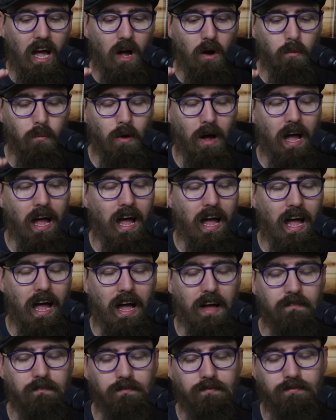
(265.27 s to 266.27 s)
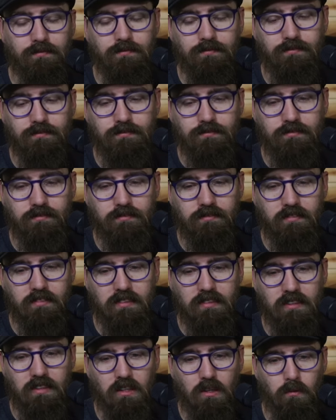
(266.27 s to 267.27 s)
Where
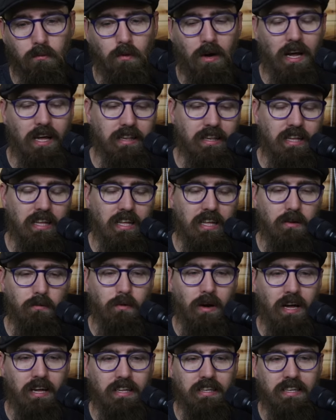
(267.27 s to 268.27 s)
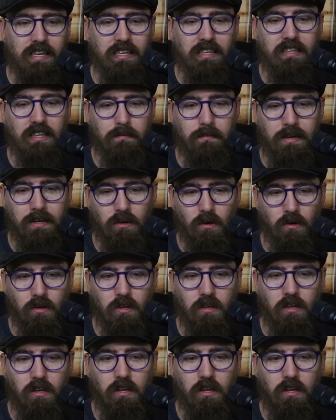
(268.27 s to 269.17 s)
where the where it needs to be done,